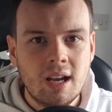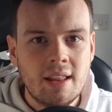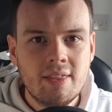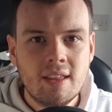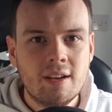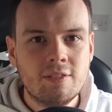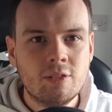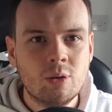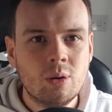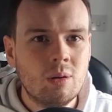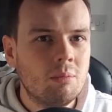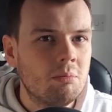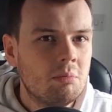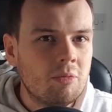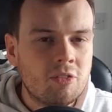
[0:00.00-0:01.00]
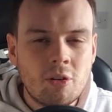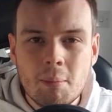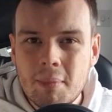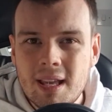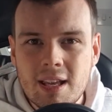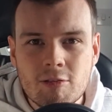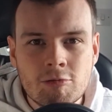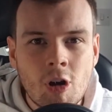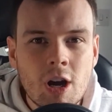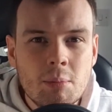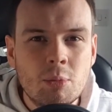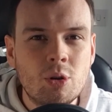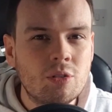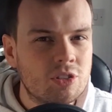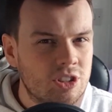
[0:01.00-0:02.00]
And therefore, for me,
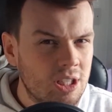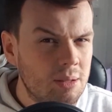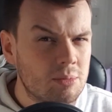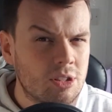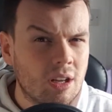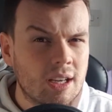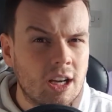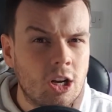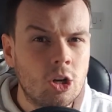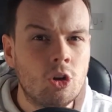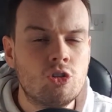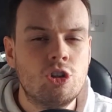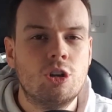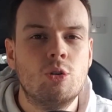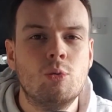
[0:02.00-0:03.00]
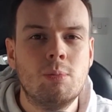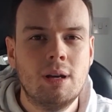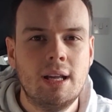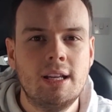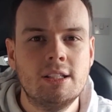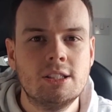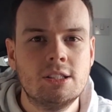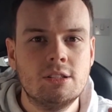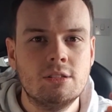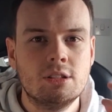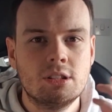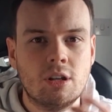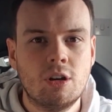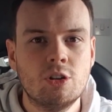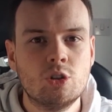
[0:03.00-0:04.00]
Rightmove seems like a logical place to
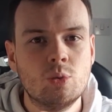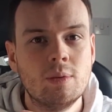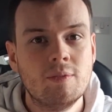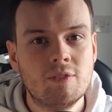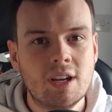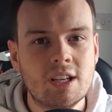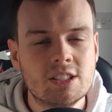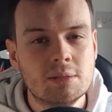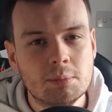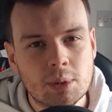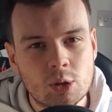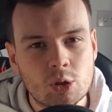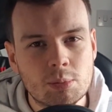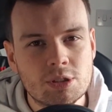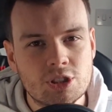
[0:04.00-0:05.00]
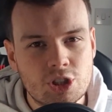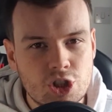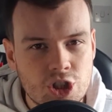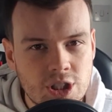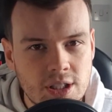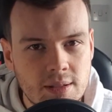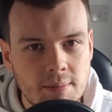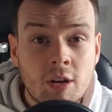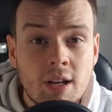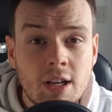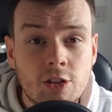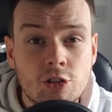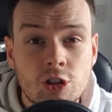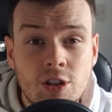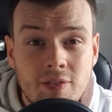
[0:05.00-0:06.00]
start to invest and build a position in.
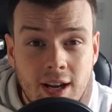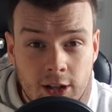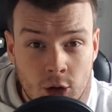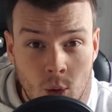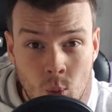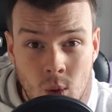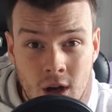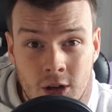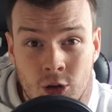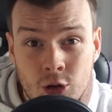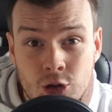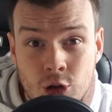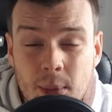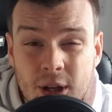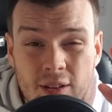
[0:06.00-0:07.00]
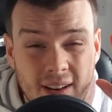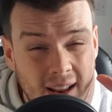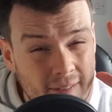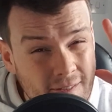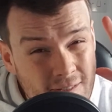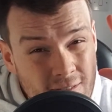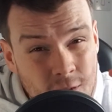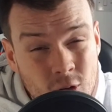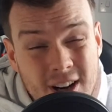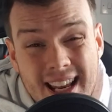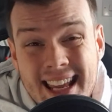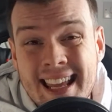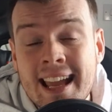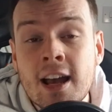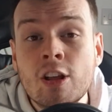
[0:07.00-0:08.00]
Okay, so you've had not one, not two, but you've had
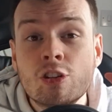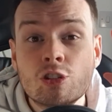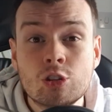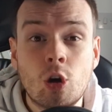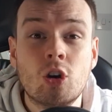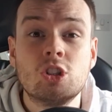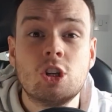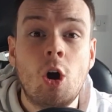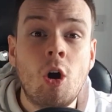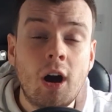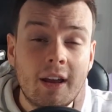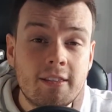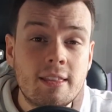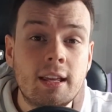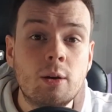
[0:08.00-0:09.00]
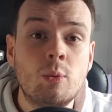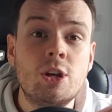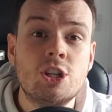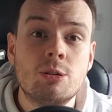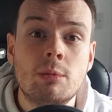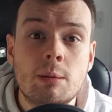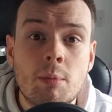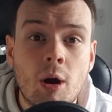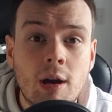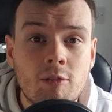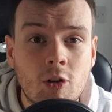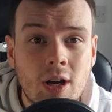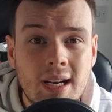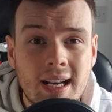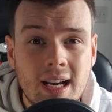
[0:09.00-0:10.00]
3 stocks I think we should be
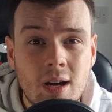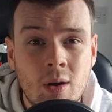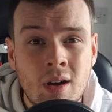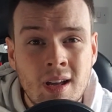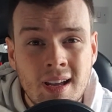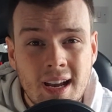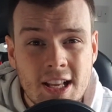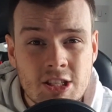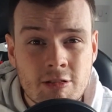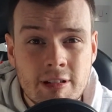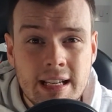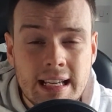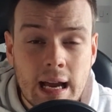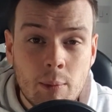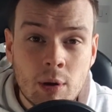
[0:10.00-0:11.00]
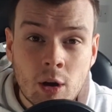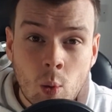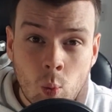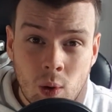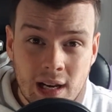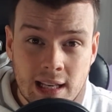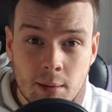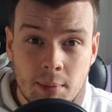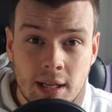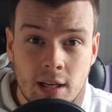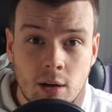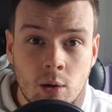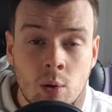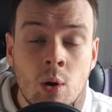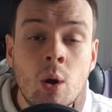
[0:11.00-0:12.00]
buying right now. And to recap, we've got William
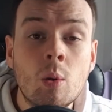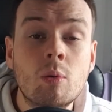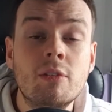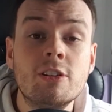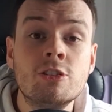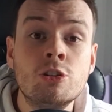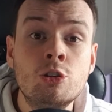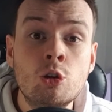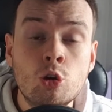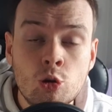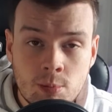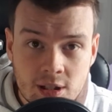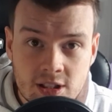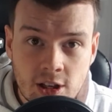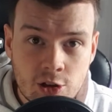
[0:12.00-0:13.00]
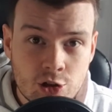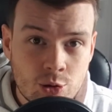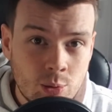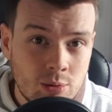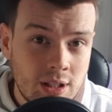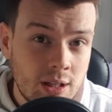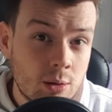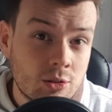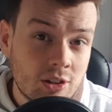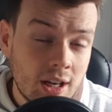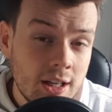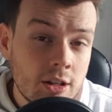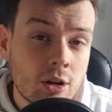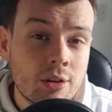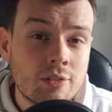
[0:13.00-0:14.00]
Hill with its new potential deal
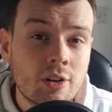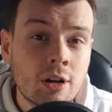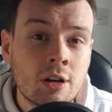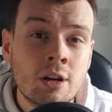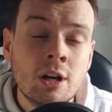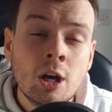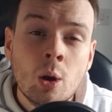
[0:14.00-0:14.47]
takeover.